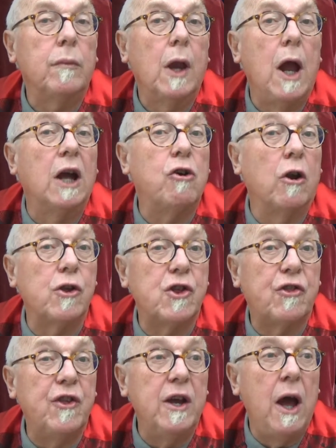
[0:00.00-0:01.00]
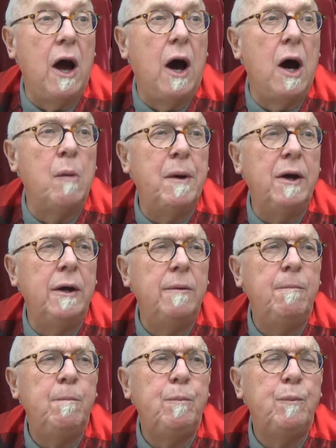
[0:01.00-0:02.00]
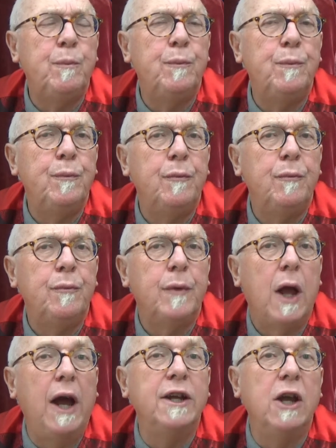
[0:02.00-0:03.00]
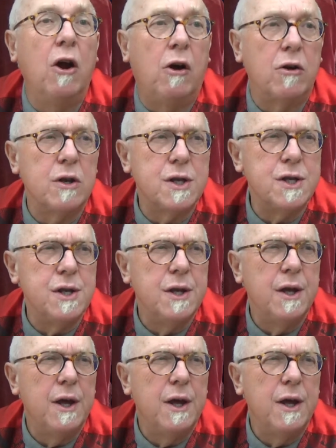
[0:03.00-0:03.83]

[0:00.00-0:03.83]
Across the harbour, a yacht